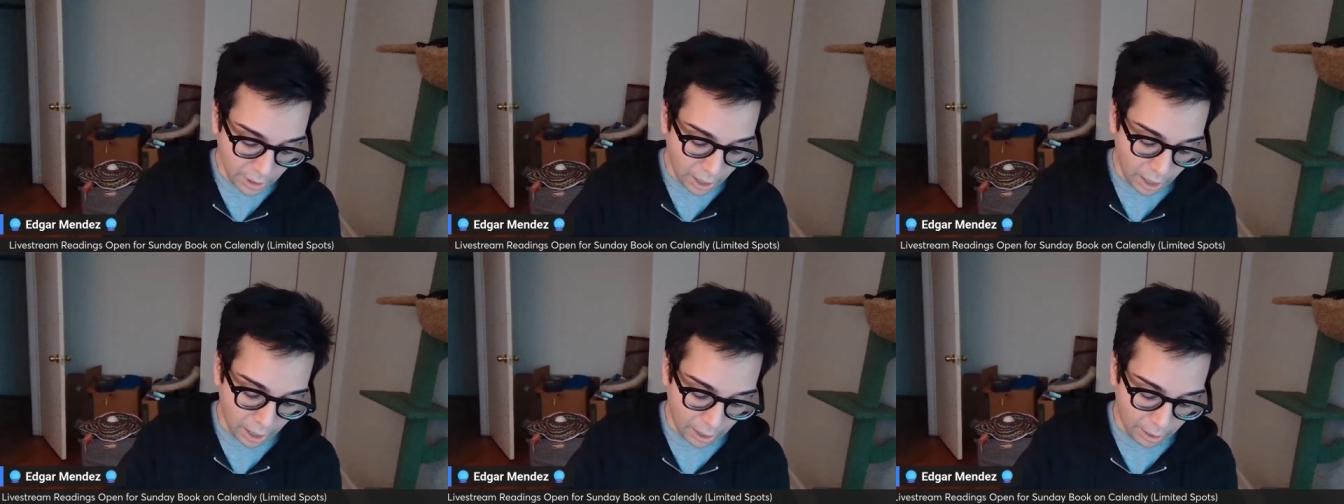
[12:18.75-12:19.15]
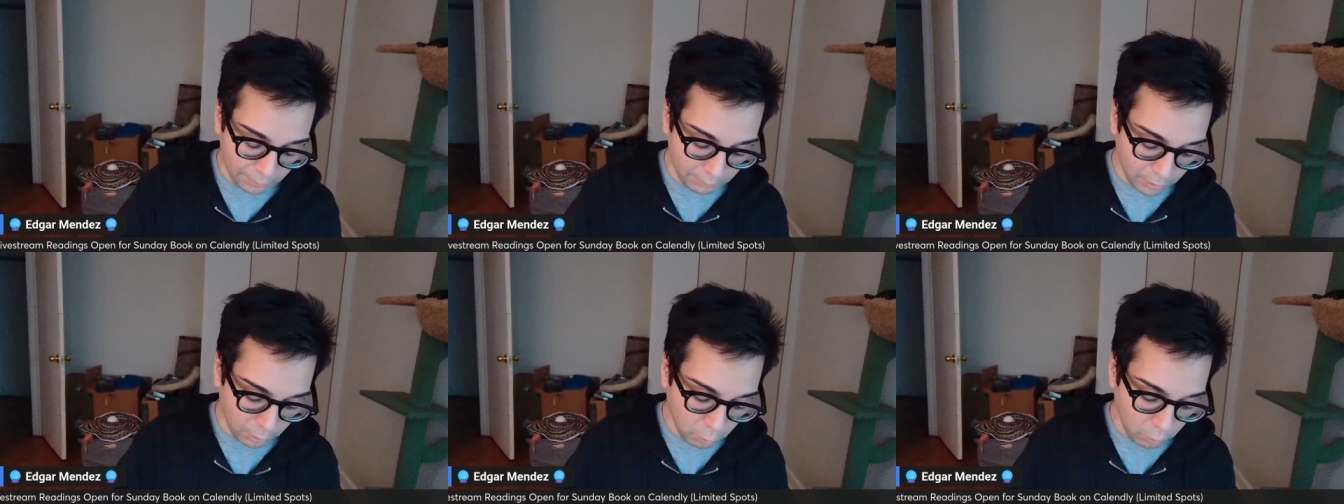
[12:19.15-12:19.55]

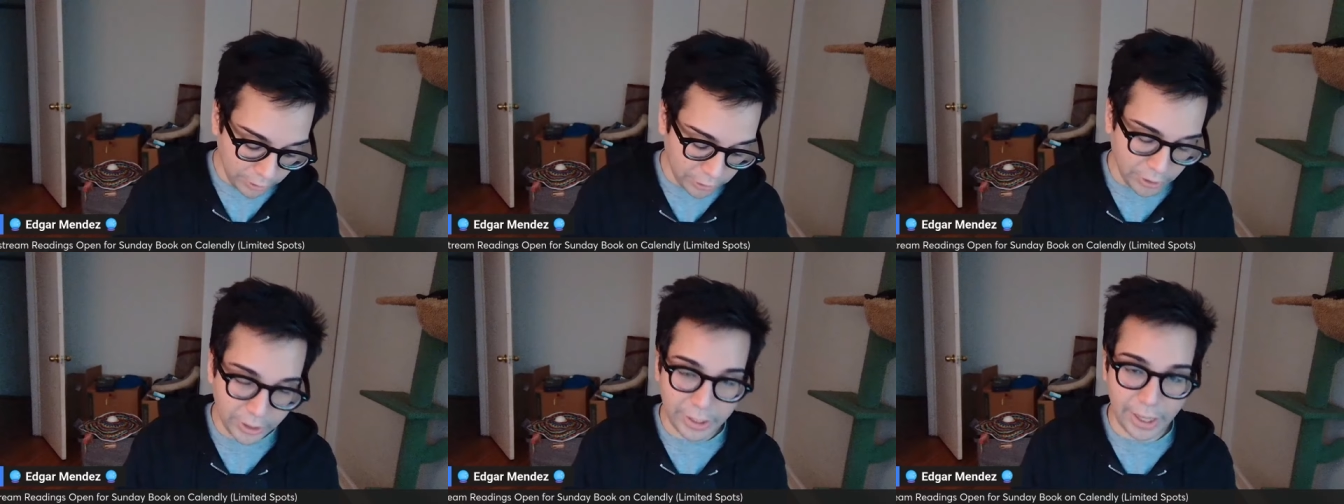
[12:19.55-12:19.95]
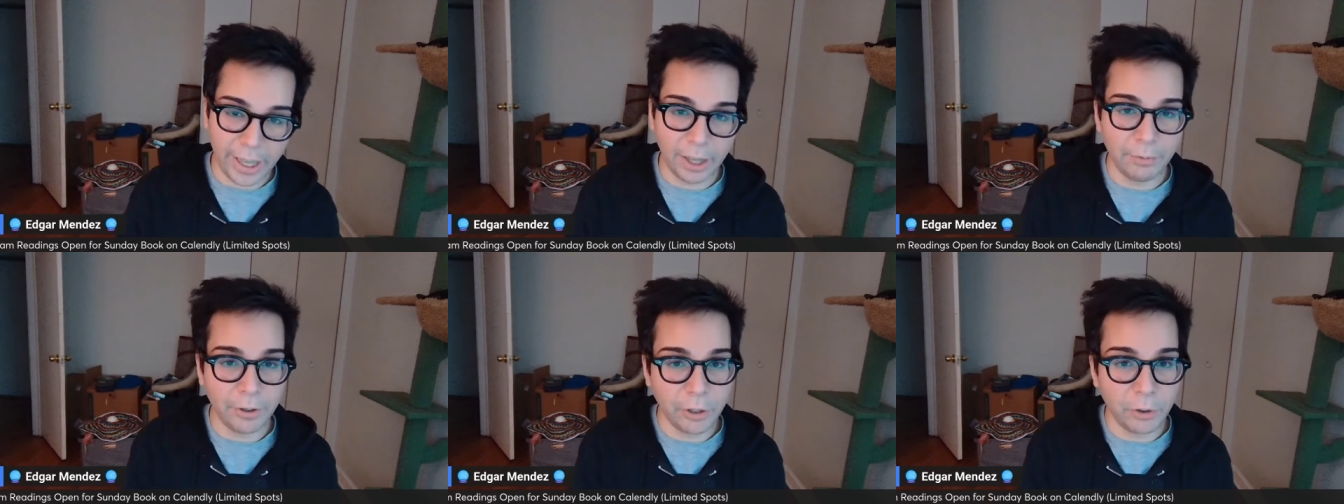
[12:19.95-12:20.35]
um, once you get the
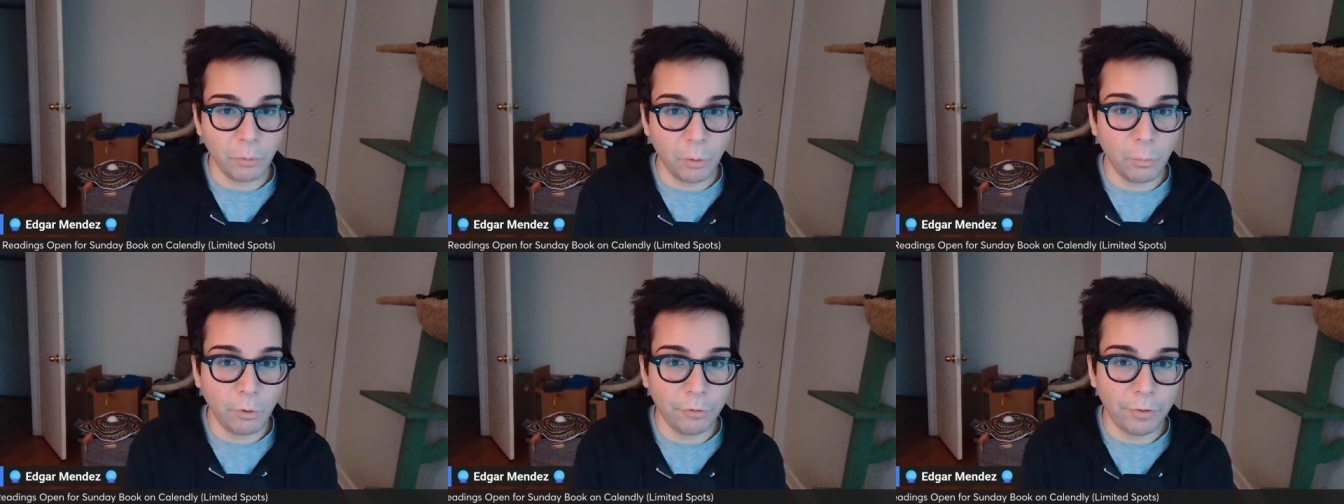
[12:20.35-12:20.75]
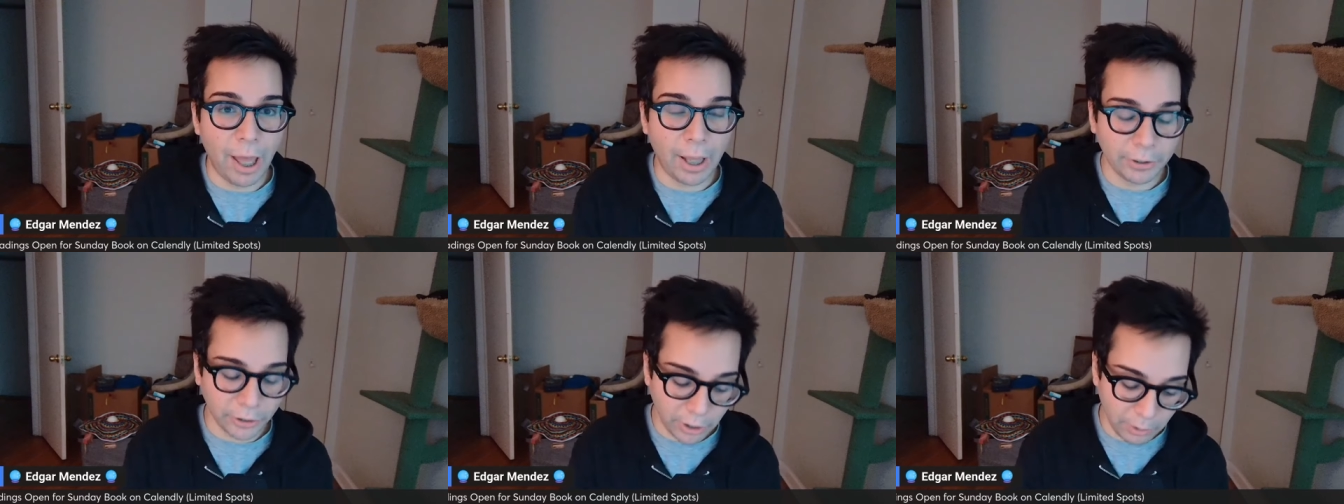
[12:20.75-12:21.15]
hang of it, you will move
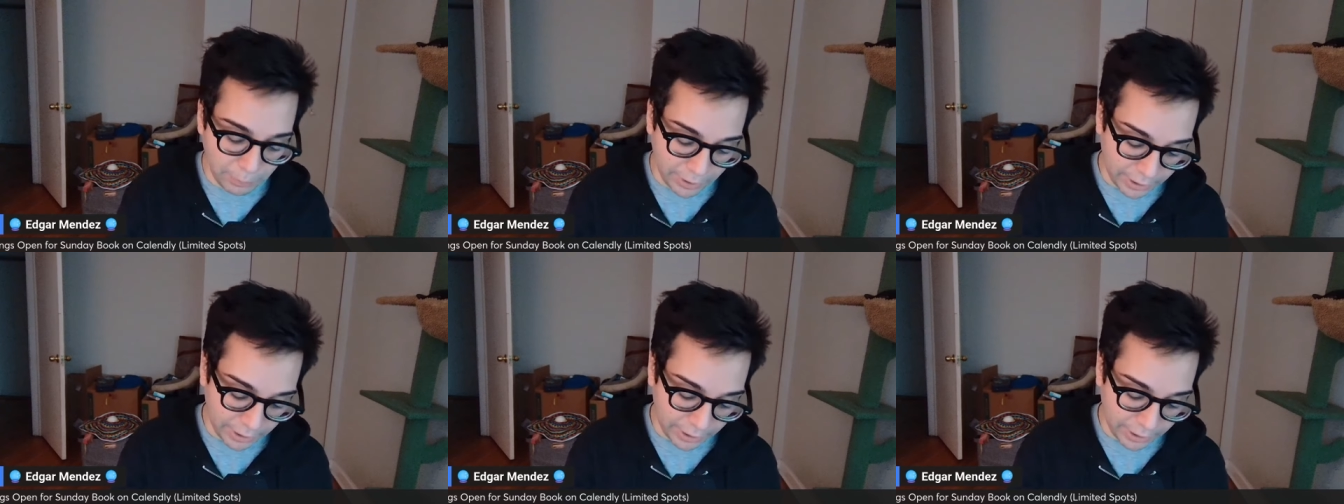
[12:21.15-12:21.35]
faster. But